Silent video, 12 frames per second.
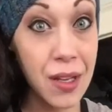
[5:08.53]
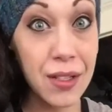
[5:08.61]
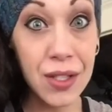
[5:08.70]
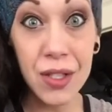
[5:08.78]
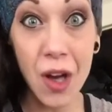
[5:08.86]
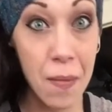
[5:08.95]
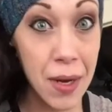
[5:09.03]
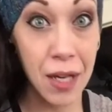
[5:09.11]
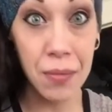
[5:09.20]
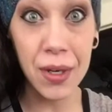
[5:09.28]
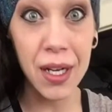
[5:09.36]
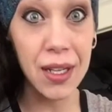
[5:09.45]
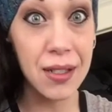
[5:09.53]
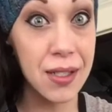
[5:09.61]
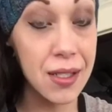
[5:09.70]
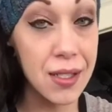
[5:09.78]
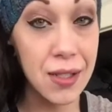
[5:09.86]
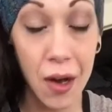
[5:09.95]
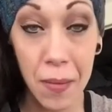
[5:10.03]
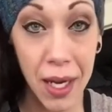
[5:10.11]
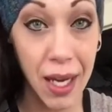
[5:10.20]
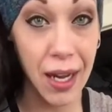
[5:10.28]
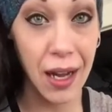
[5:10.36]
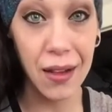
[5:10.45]
So many breeds, so
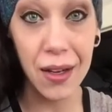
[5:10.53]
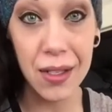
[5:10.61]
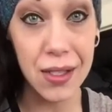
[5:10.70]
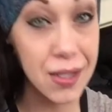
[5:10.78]
many colors,